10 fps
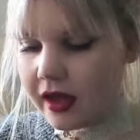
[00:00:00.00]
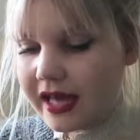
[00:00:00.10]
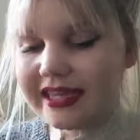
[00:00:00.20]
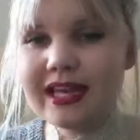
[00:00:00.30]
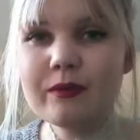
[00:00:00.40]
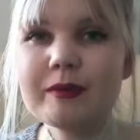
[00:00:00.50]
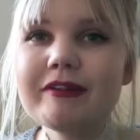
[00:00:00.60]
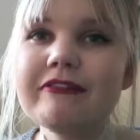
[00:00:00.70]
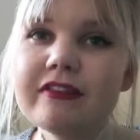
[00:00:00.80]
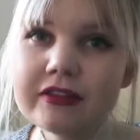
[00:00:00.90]
And then one of my
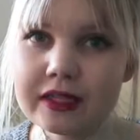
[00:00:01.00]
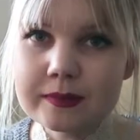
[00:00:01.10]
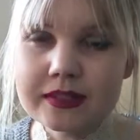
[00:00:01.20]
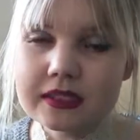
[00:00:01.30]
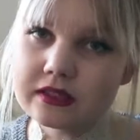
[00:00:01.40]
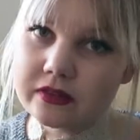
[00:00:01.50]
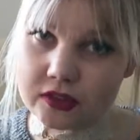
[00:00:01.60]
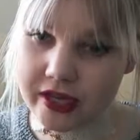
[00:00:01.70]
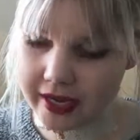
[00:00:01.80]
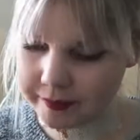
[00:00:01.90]
favourite lipsticks of all
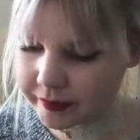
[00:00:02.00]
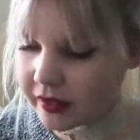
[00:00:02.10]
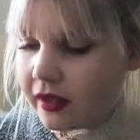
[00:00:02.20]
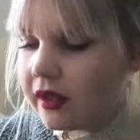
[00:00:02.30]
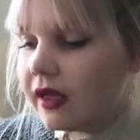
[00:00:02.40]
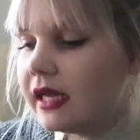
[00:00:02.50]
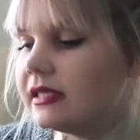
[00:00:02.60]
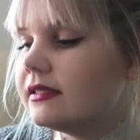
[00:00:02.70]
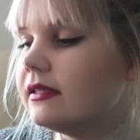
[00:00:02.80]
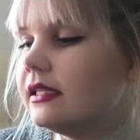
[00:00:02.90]
time is
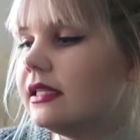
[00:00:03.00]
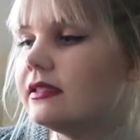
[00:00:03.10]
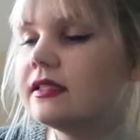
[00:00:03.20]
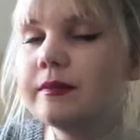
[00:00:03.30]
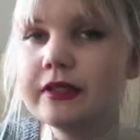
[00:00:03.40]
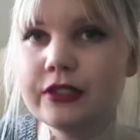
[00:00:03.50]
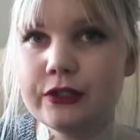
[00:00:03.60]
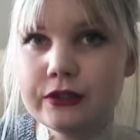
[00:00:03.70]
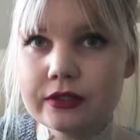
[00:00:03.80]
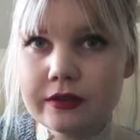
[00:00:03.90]
the Simply
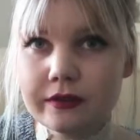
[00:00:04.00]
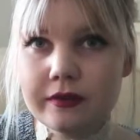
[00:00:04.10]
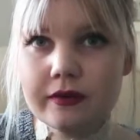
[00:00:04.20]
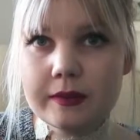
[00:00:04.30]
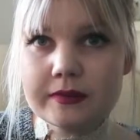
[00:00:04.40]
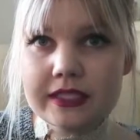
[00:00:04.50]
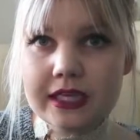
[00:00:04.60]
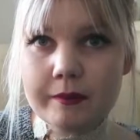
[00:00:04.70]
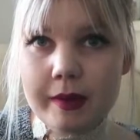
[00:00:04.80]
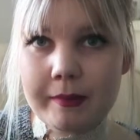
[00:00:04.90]
Nude
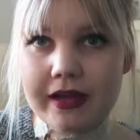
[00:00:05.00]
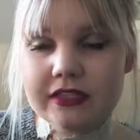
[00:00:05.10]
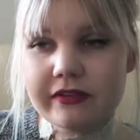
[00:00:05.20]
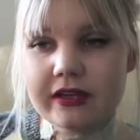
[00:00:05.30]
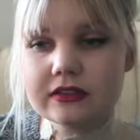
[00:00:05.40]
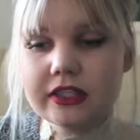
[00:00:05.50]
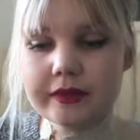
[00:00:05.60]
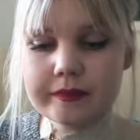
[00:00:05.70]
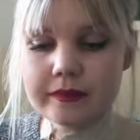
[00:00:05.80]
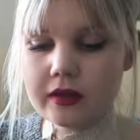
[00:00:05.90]
lipstick by Max Factor.